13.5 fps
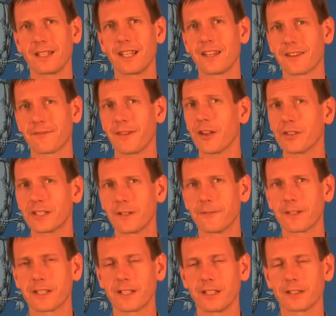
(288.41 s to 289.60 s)
is very
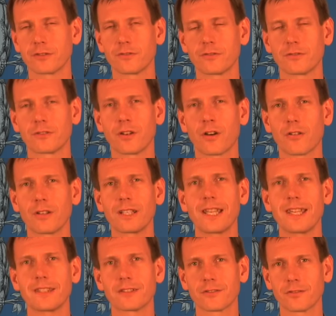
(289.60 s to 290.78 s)
difficult to
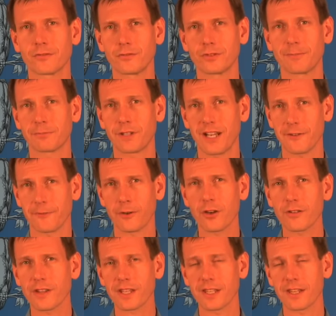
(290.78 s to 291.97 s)
correlate to the price of
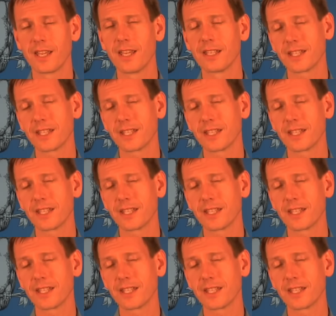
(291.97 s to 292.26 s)
currencies.